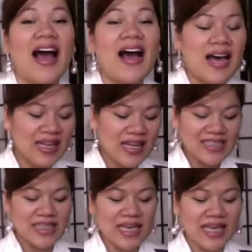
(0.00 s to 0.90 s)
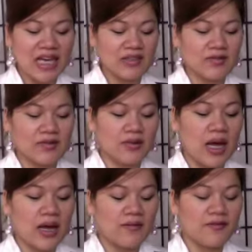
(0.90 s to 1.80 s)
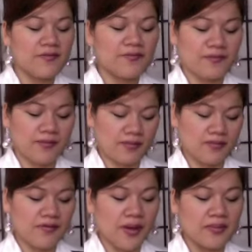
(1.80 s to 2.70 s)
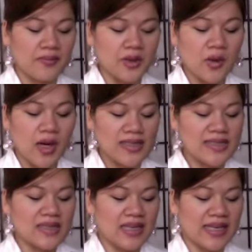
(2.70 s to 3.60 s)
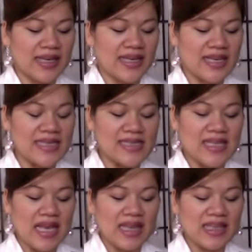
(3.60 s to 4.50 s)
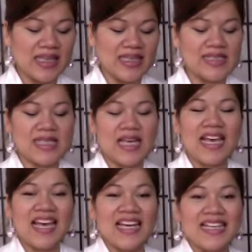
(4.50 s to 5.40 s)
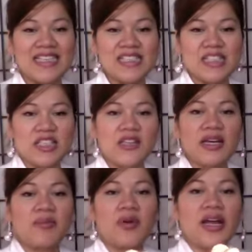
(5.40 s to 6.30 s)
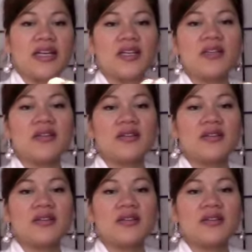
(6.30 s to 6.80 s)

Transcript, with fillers: Uh, the next thing I got um, from Nuance is this concealer and brightener.